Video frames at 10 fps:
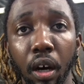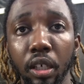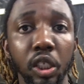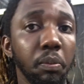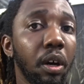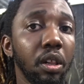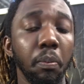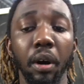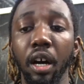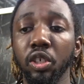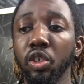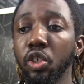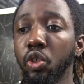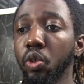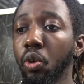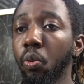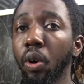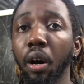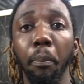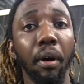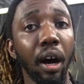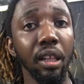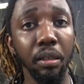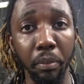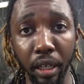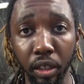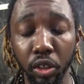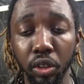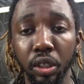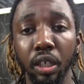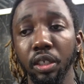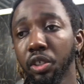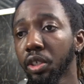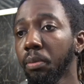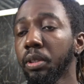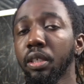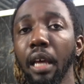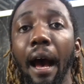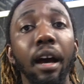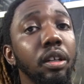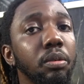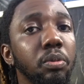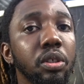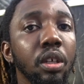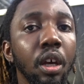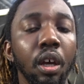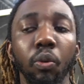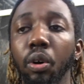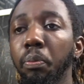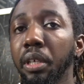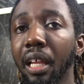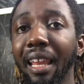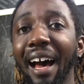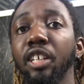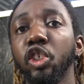smaller boxes, you'll want Polymailers, because some items will be a lot